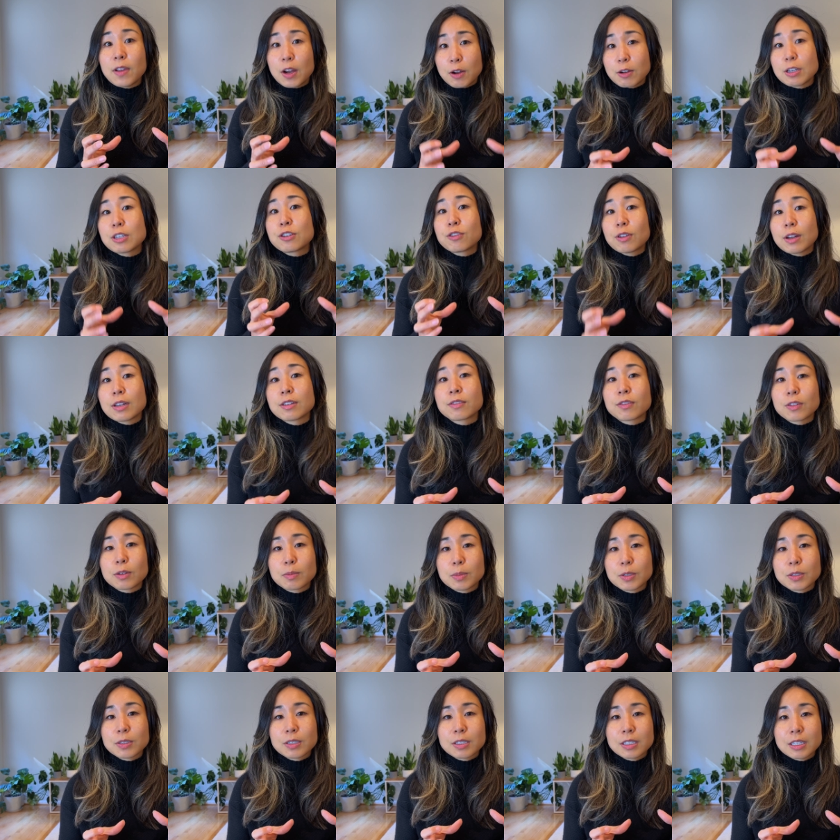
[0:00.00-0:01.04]
very
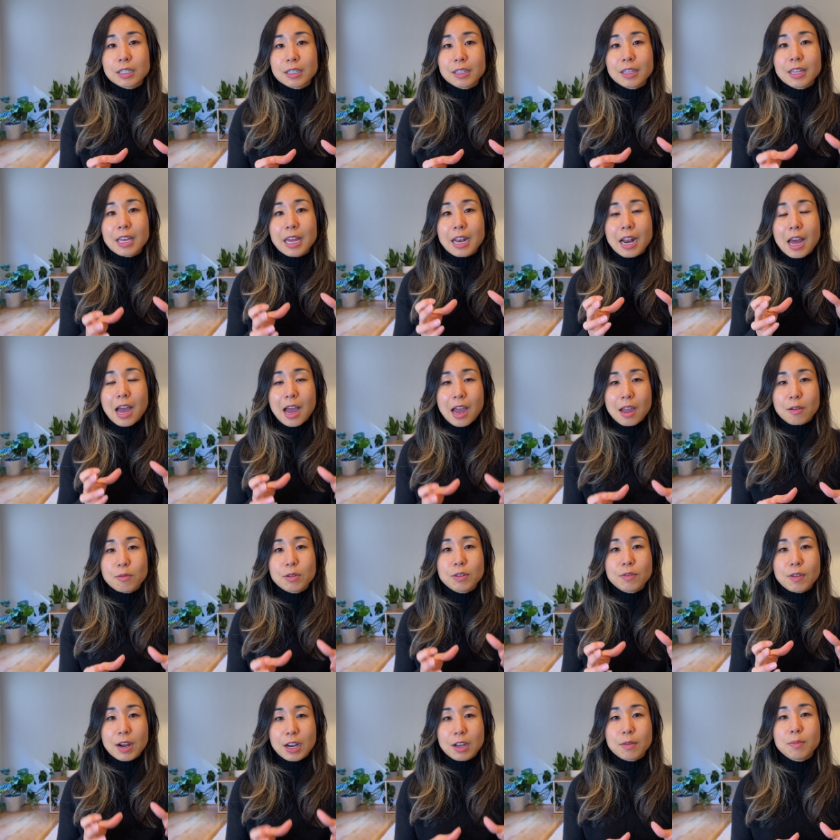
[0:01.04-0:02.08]
transferable skill that I
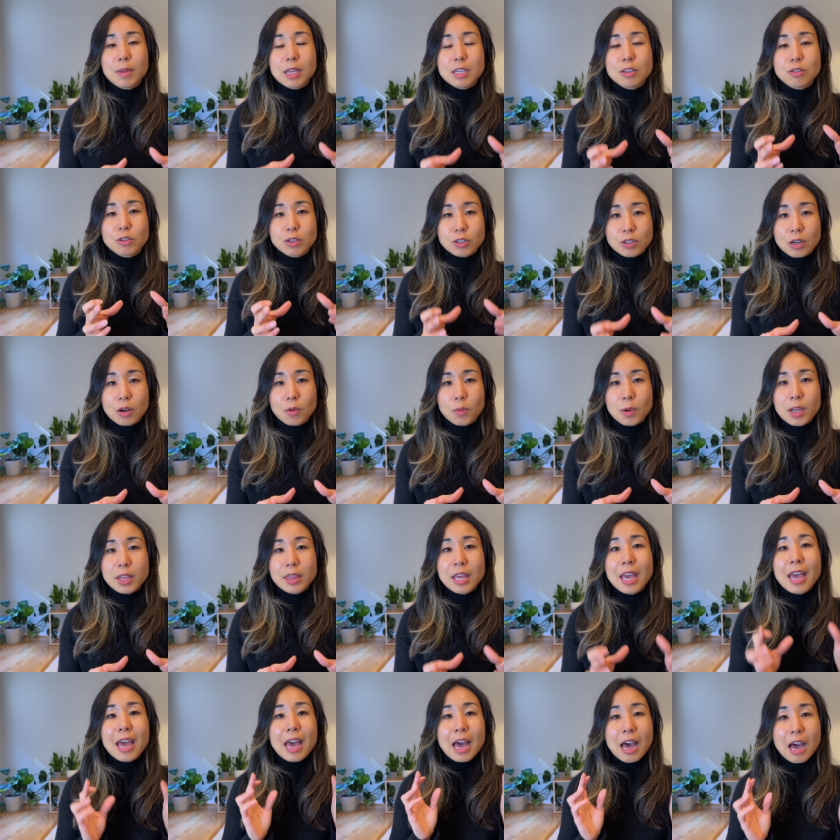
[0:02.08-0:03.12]
would recommend you start
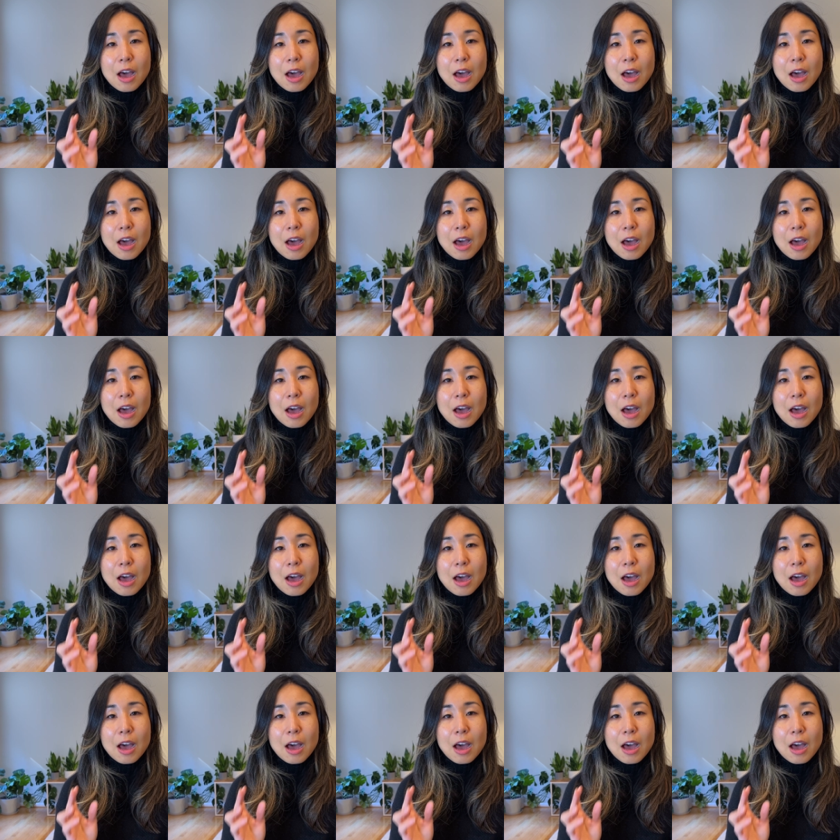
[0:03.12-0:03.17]
with.